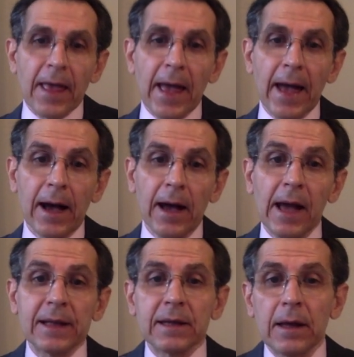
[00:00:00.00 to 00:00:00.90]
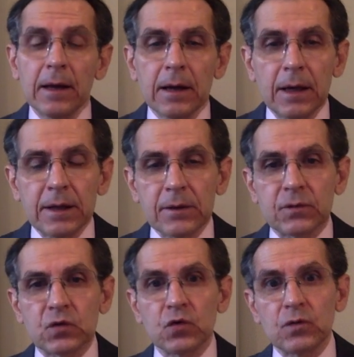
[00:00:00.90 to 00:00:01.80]
Uh, and
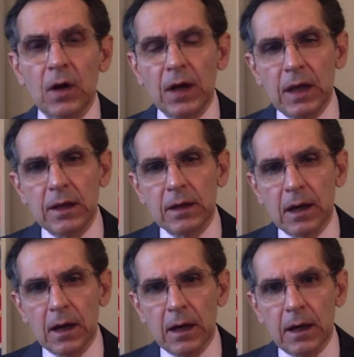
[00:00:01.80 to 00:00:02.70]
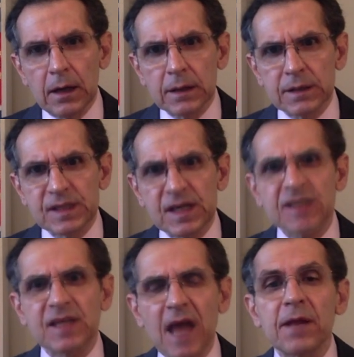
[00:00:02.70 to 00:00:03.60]
in, two, in
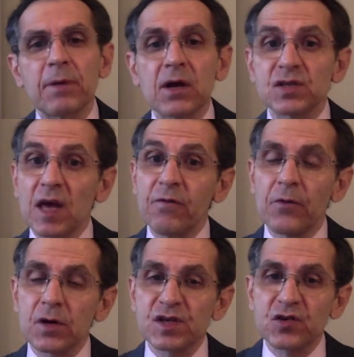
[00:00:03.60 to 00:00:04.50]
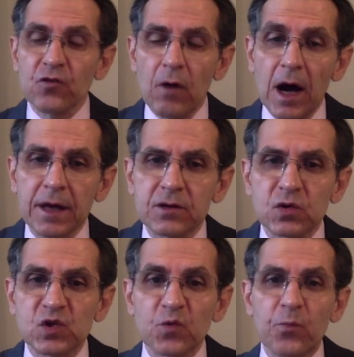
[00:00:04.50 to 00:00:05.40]
68, because they first tried
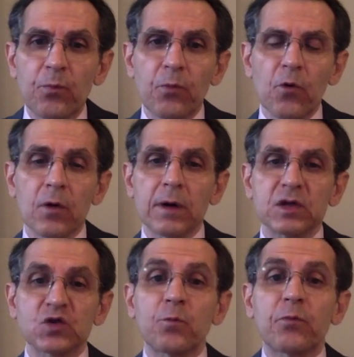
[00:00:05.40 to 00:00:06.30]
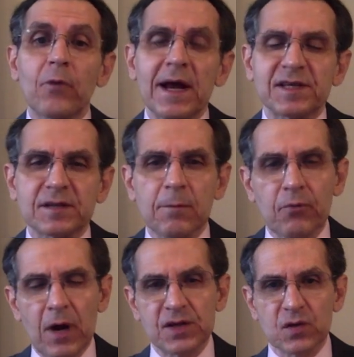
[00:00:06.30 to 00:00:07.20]
to support, suppress the
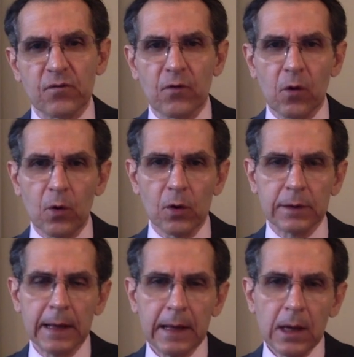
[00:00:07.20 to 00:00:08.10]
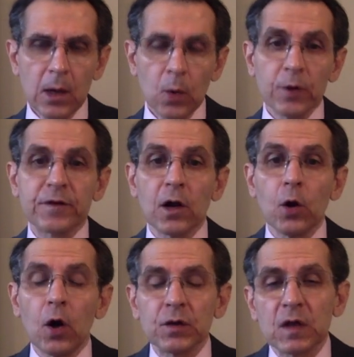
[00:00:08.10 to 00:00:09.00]
price of gold with the
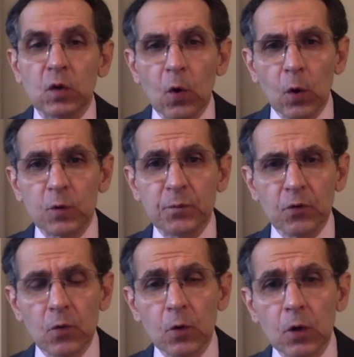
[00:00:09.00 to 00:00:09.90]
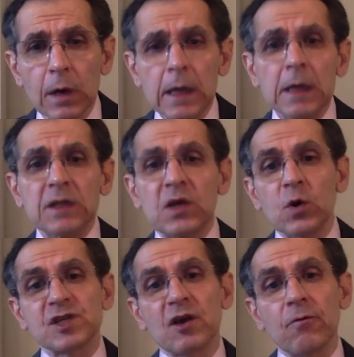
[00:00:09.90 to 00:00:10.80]
London gold pool, there
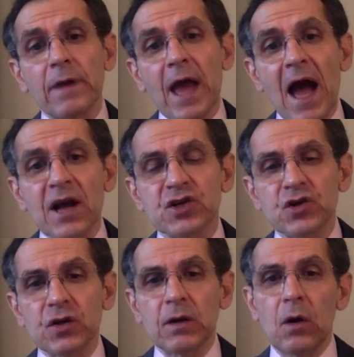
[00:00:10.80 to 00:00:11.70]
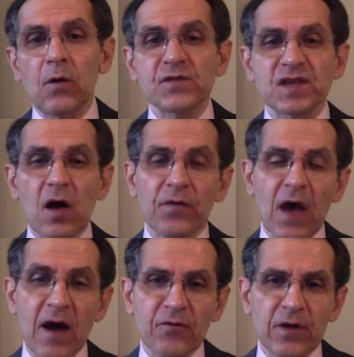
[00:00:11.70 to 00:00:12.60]
was a reaction of South
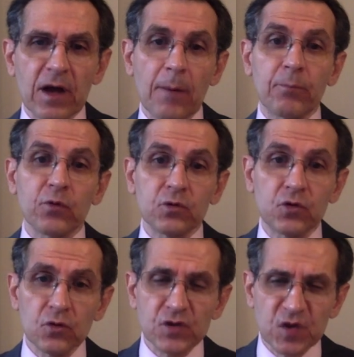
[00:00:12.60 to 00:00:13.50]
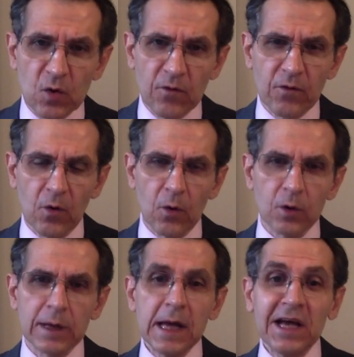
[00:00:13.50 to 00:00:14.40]
Africa, producer of
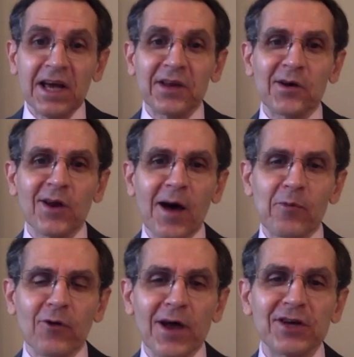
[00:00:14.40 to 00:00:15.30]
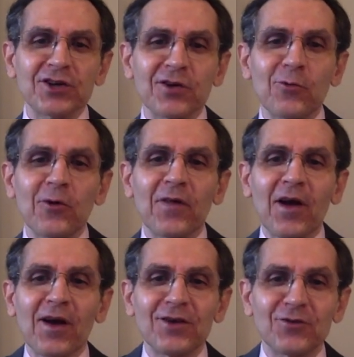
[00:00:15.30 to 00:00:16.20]
gold, in collaboration with
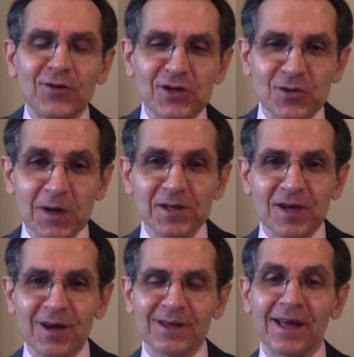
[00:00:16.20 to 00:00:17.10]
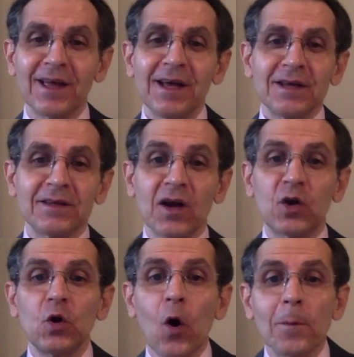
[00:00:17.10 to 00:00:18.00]
the country Switzerland, the, the
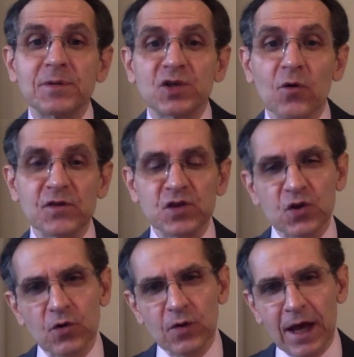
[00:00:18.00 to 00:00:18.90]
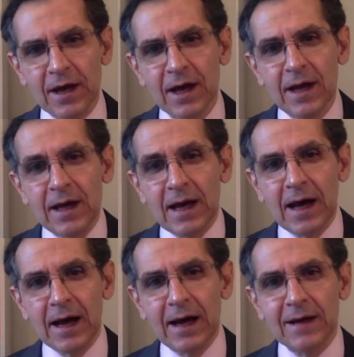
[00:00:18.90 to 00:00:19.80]
Gnomes of Zurich,
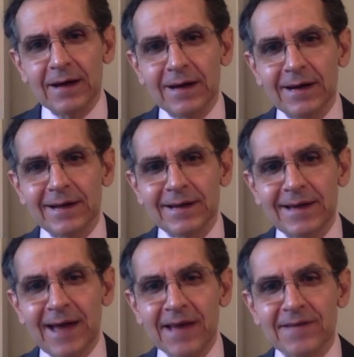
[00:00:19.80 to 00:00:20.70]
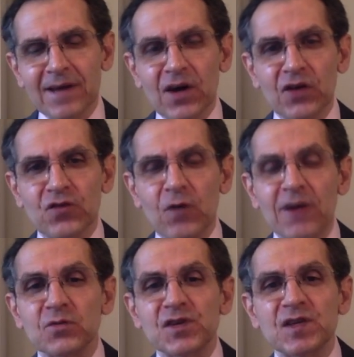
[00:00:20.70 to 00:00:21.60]
uh, uh, that uh,
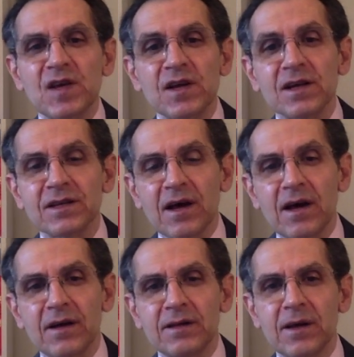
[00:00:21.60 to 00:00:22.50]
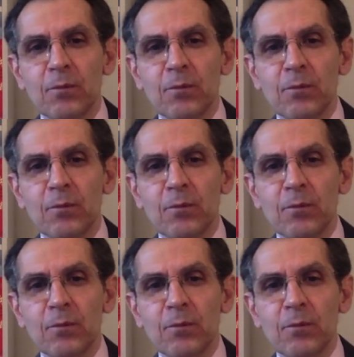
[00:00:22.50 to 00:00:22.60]
tried to steal the, the